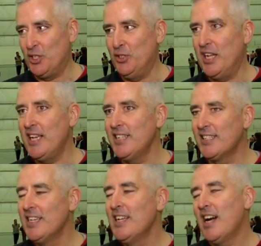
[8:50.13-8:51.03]
two
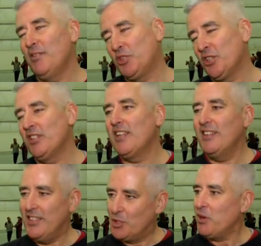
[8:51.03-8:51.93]
days. I'm sure that
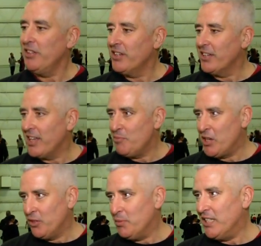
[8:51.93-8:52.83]
it's probably going to get
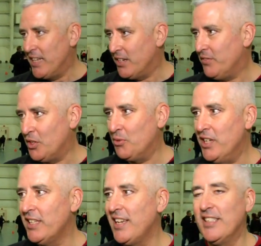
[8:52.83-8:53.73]
better by the end of the
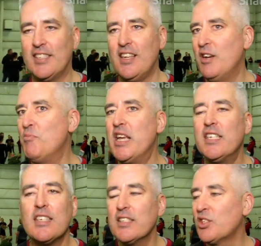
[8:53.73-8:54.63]
week. It's an
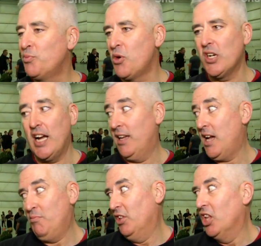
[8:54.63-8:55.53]
amazing sport. I,
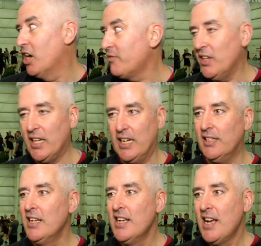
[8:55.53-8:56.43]
am loving
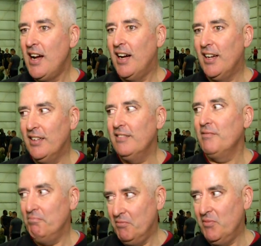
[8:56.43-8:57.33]
it. Uh,
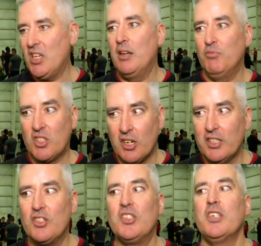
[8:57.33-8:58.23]
I'm
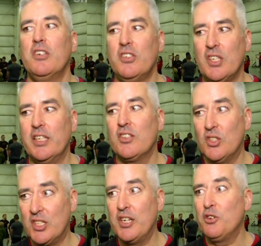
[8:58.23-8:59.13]
starting to seriously
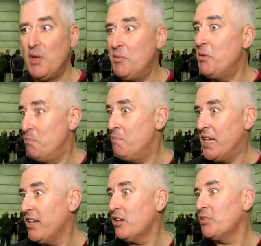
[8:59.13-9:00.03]
consider maybe
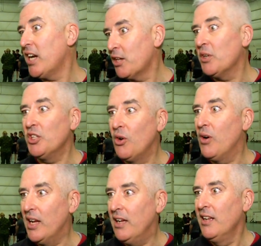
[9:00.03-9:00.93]
picking up
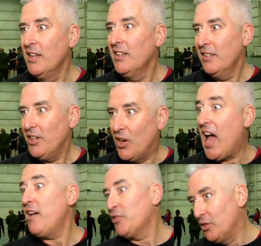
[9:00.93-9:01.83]
Taekwondo. Uh, you know,
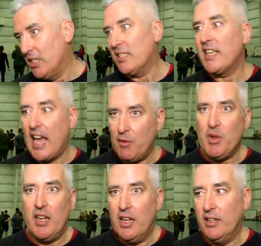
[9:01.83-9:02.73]
after this camp
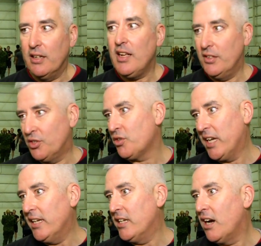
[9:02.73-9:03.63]
and, and, and
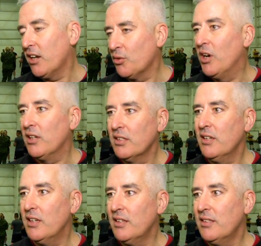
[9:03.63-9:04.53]
train in Ottawa uh,